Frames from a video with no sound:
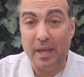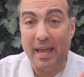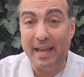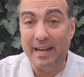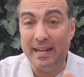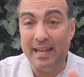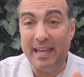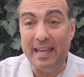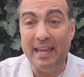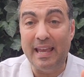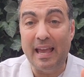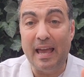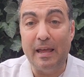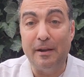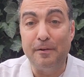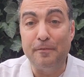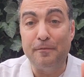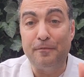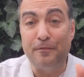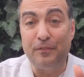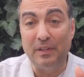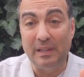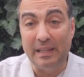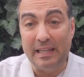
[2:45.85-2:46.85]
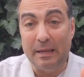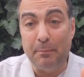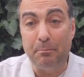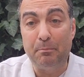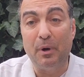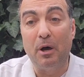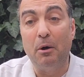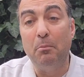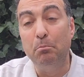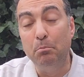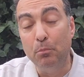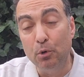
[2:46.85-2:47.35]
and he and
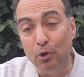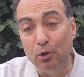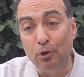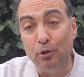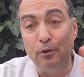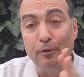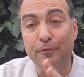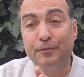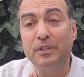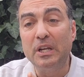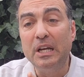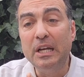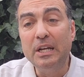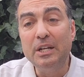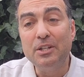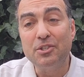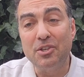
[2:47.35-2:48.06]
Felipa moved